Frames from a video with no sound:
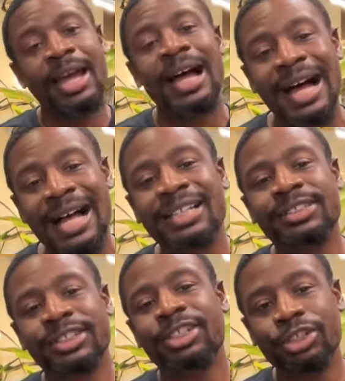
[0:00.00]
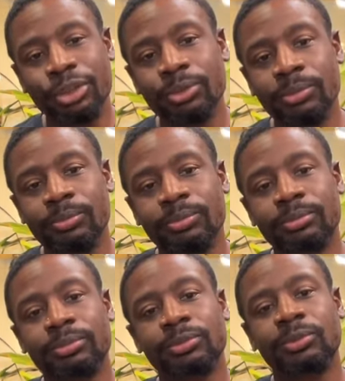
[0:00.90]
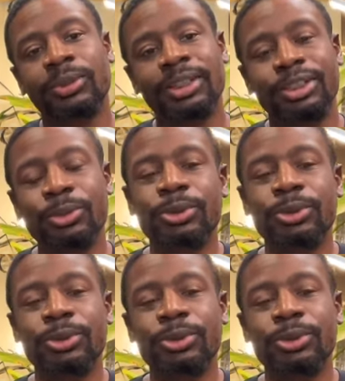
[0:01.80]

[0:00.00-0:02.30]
I, I see you when you